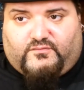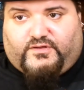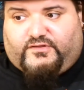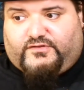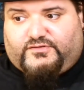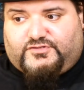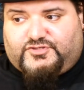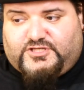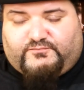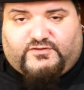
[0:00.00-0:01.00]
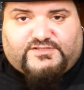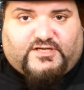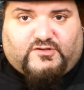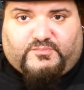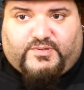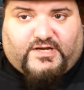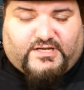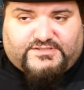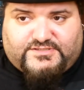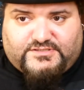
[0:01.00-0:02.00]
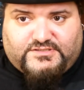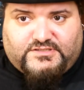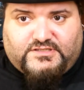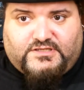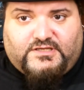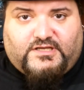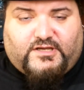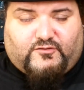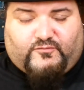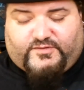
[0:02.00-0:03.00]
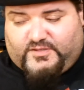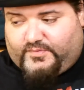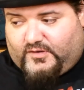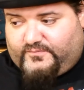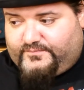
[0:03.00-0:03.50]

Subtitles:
with cheap recycled parts at Home Depot.